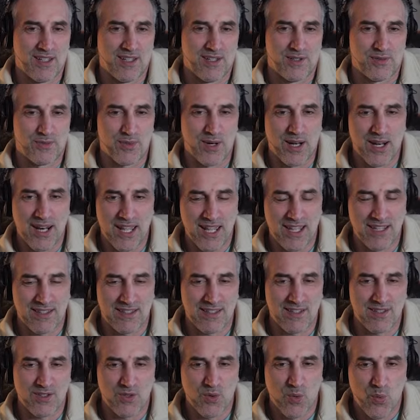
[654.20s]
relate
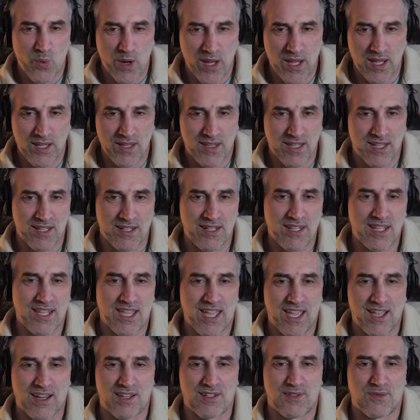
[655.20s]
Thank in the way that he
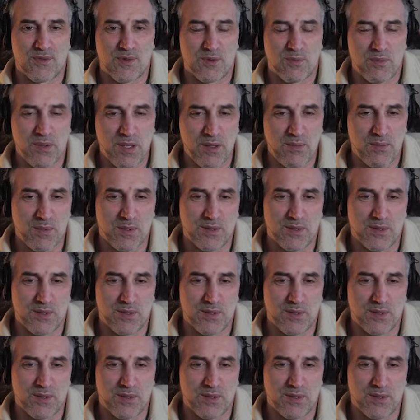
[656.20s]
cares for people.